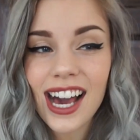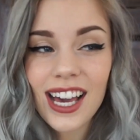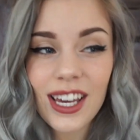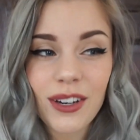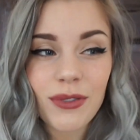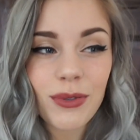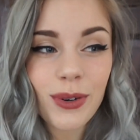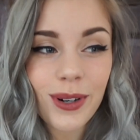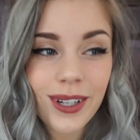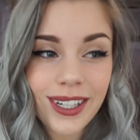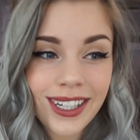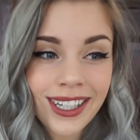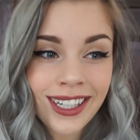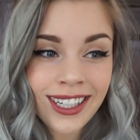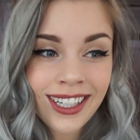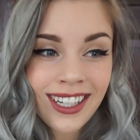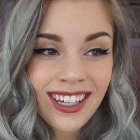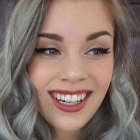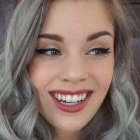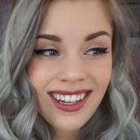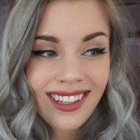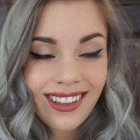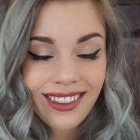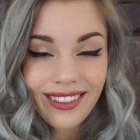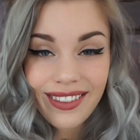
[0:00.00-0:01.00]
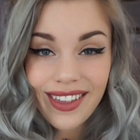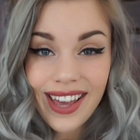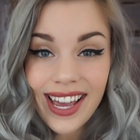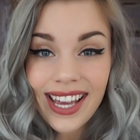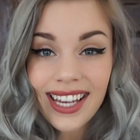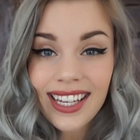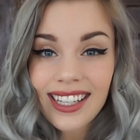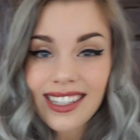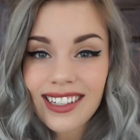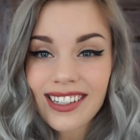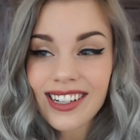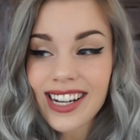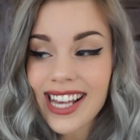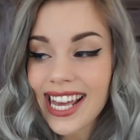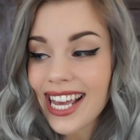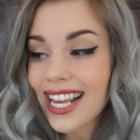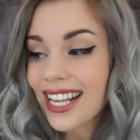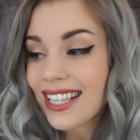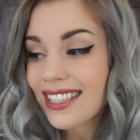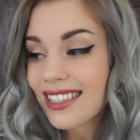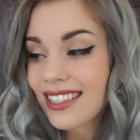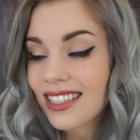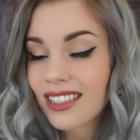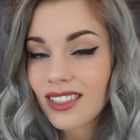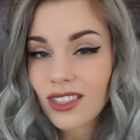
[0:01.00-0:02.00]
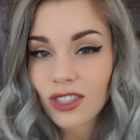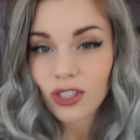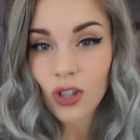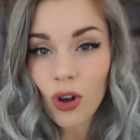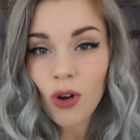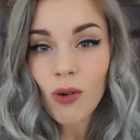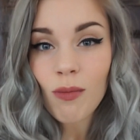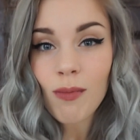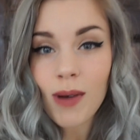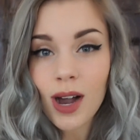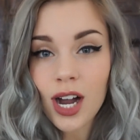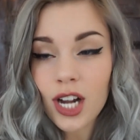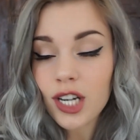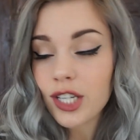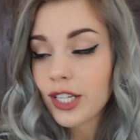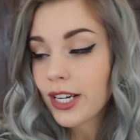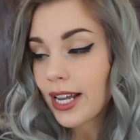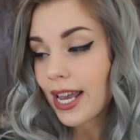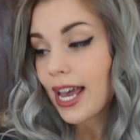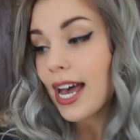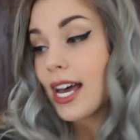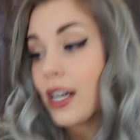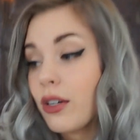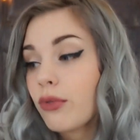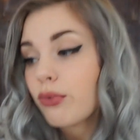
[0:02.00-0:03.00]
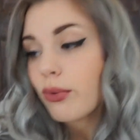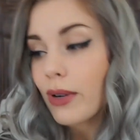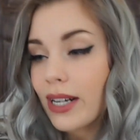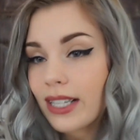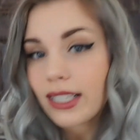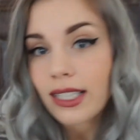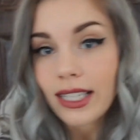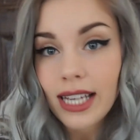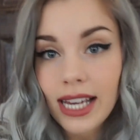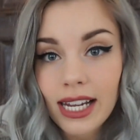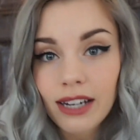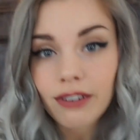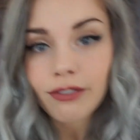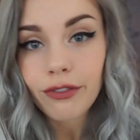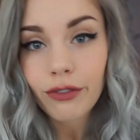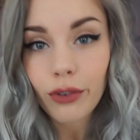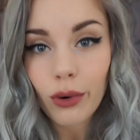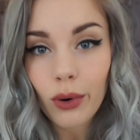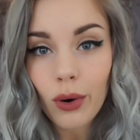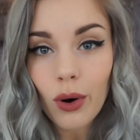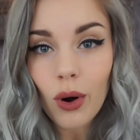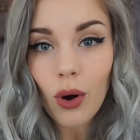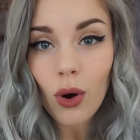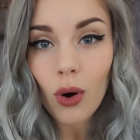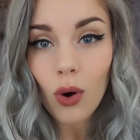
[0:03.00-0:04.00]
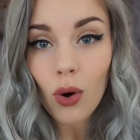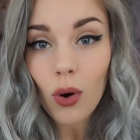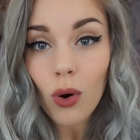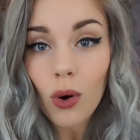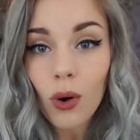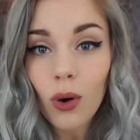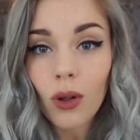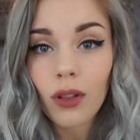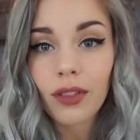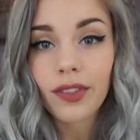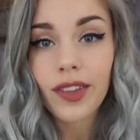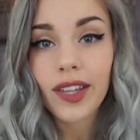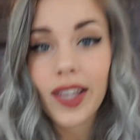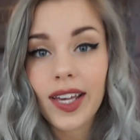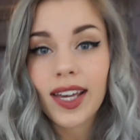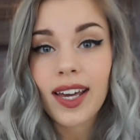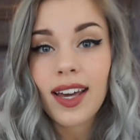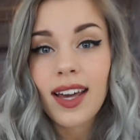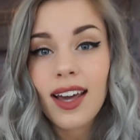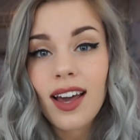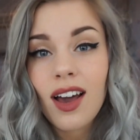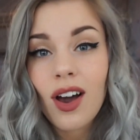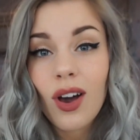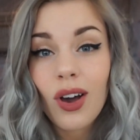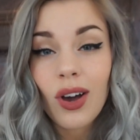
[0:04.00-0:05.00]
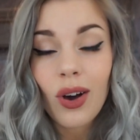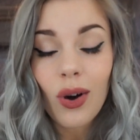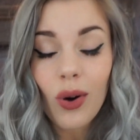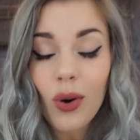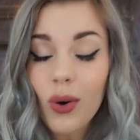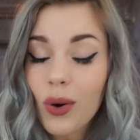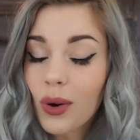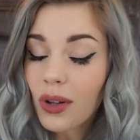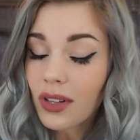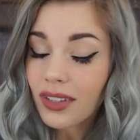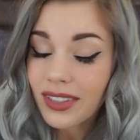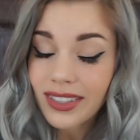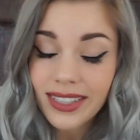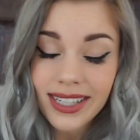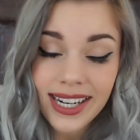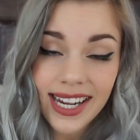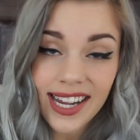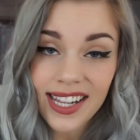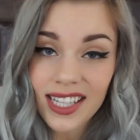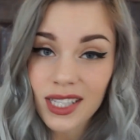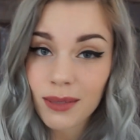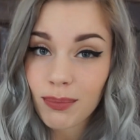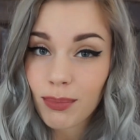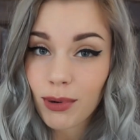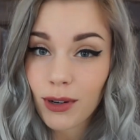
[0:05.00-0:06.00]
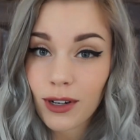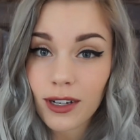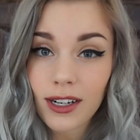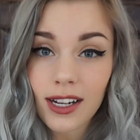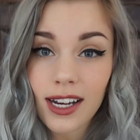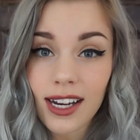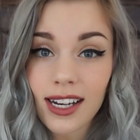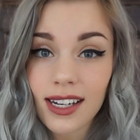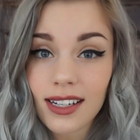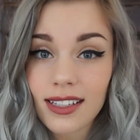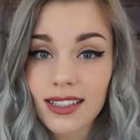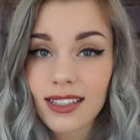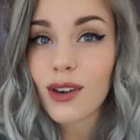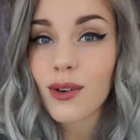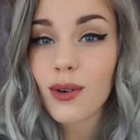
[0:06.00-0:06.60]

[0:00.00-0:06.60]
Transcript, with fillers: I wanna thank NYX so much and Redken for all the nice products.